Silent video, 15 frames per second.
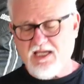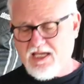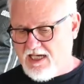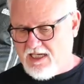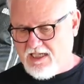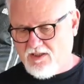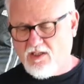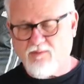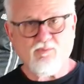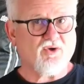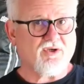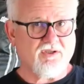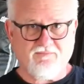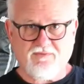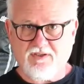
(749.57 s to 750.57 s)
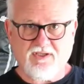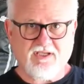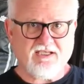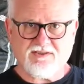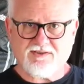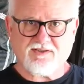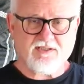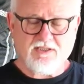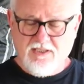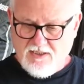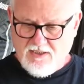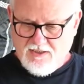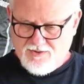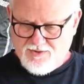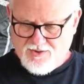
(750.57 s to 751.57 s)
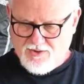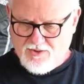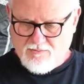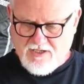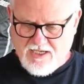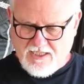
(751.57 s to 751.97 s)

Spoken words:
and I'm looking for things to